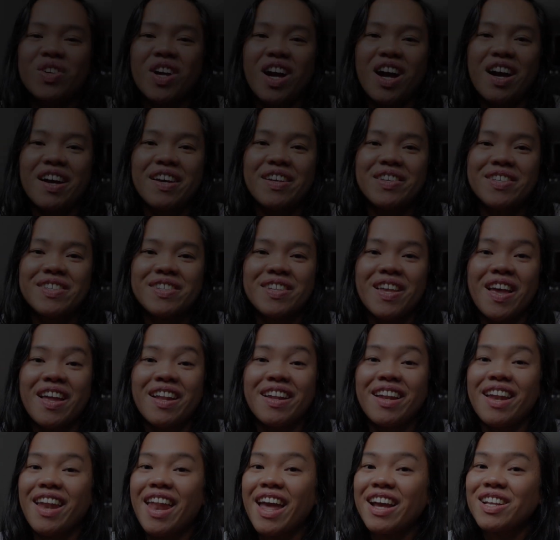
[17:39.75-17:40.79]
guys
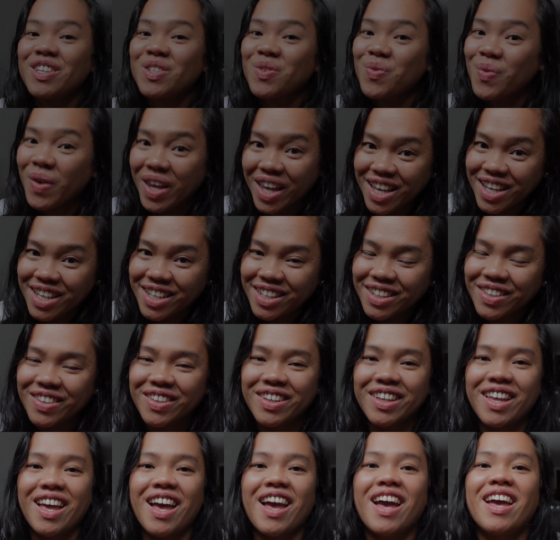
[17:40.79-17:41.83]
next week,
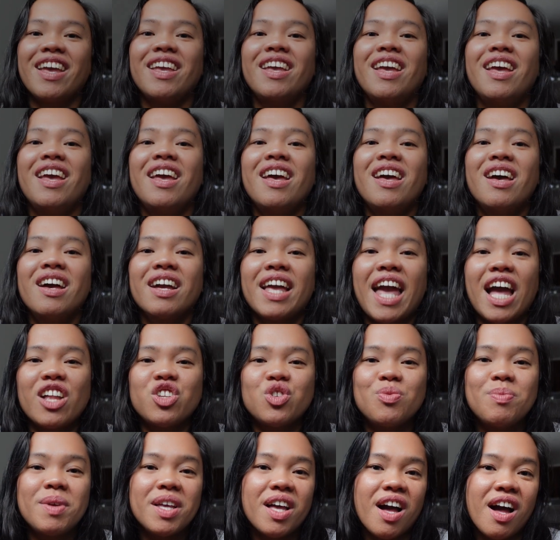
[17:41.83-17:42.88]
okay?
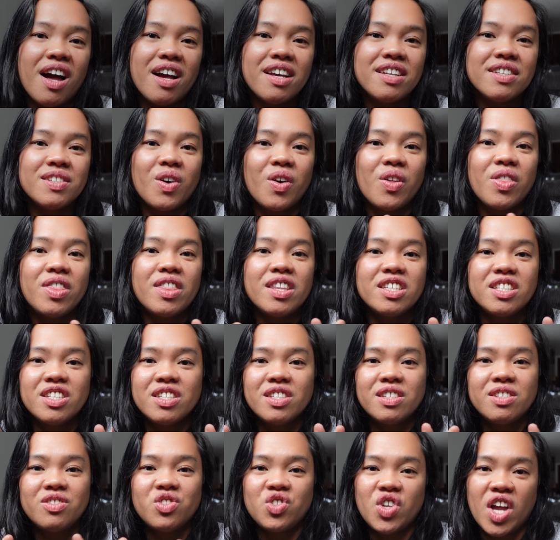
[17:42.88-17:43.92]
Catch me guys on
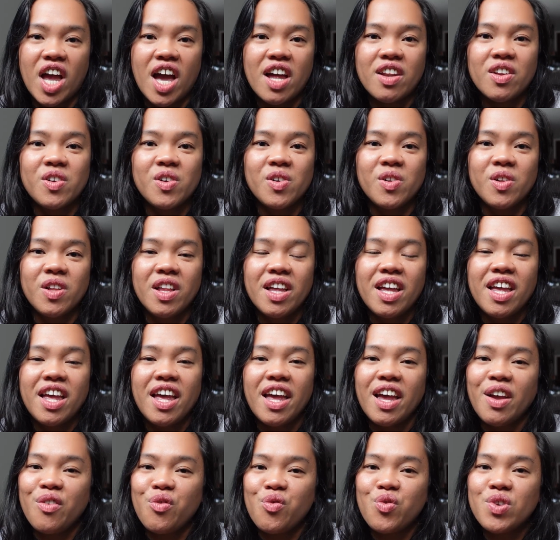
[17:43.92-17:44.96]
this channel
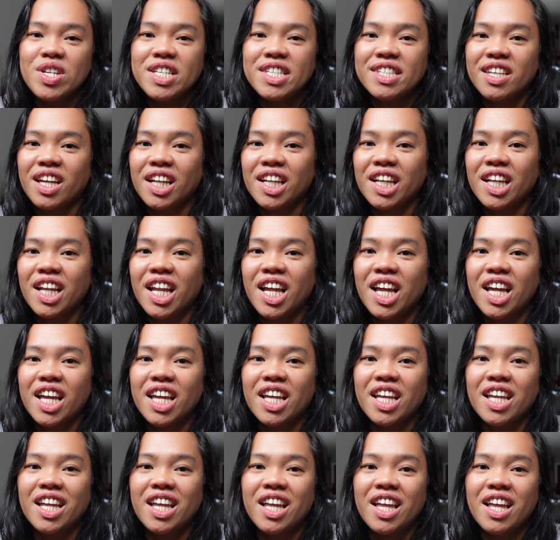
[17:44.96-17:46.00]
every
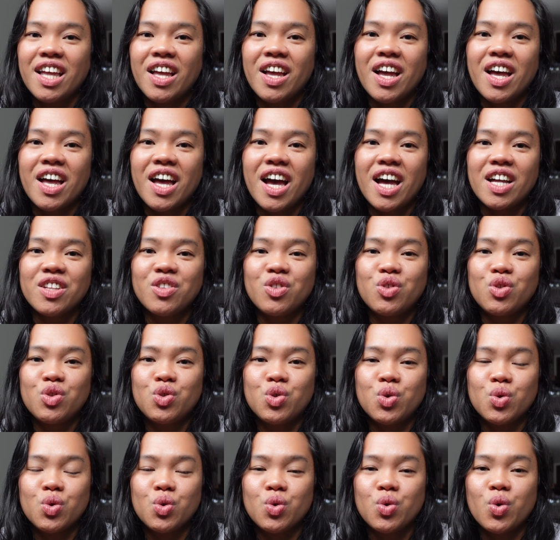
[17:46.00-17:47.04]
Sunday at
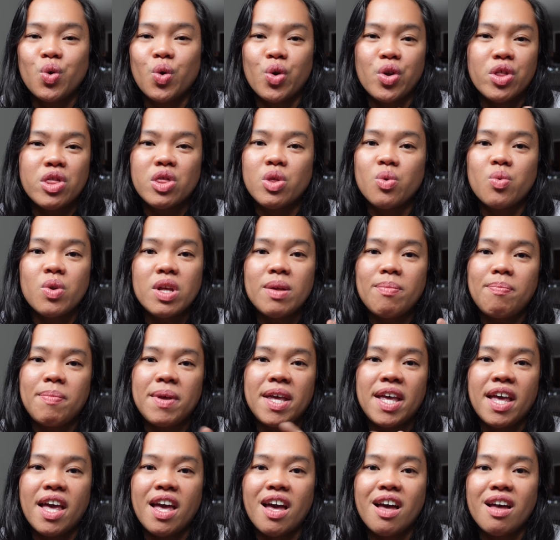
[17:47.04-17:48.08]
2 or 3
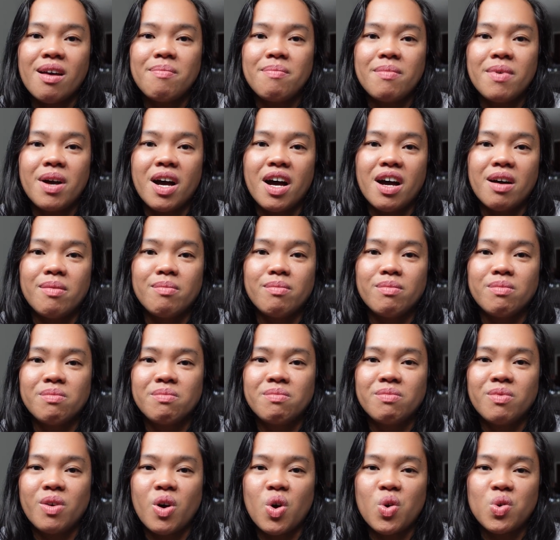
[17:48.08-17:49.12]
p.m.
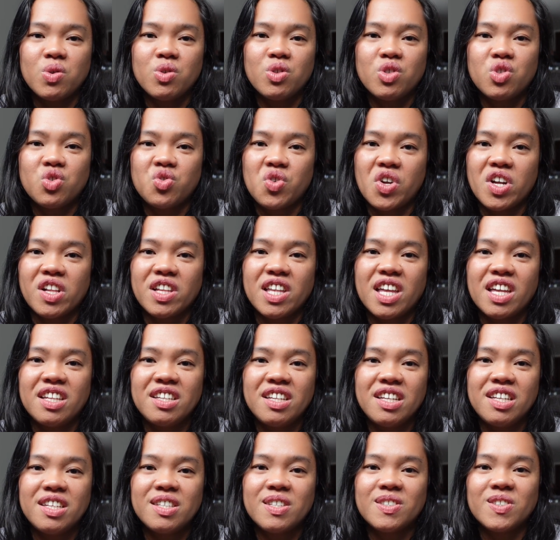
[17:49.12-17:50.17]
Um, Australian
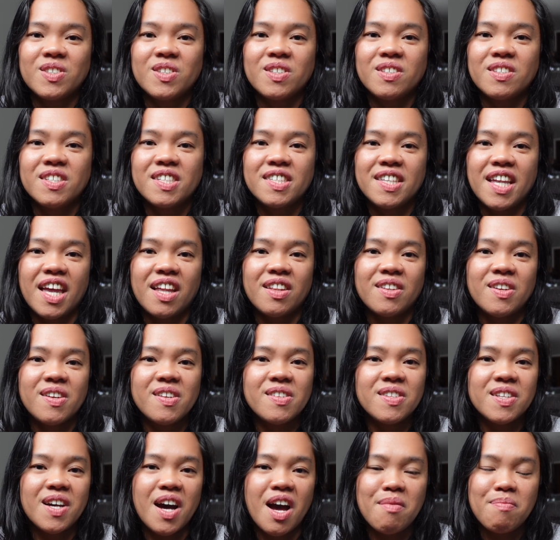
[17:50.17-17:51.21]
Eastern
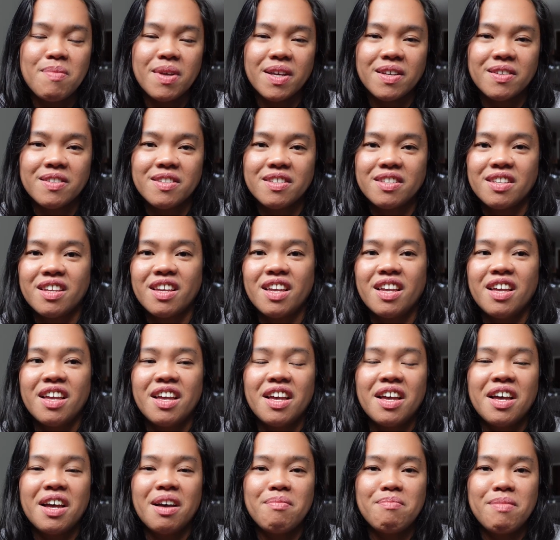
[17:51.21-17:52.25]
Standard Time because
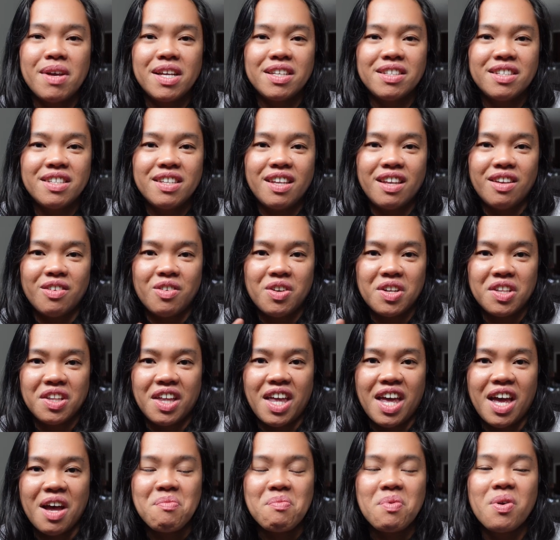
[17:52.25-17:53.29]
I'm based here in
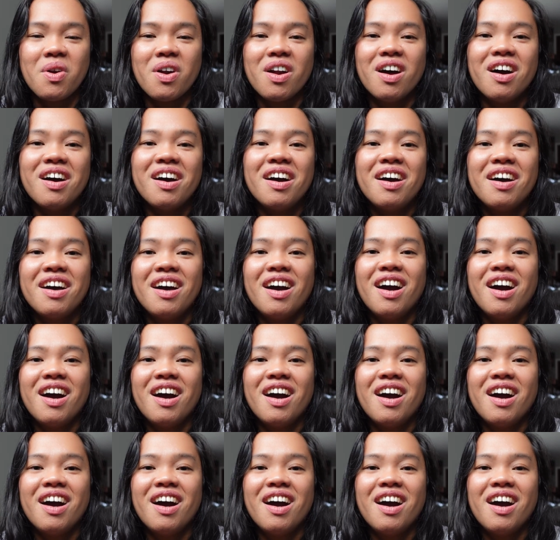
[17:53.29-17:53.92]
Canberra.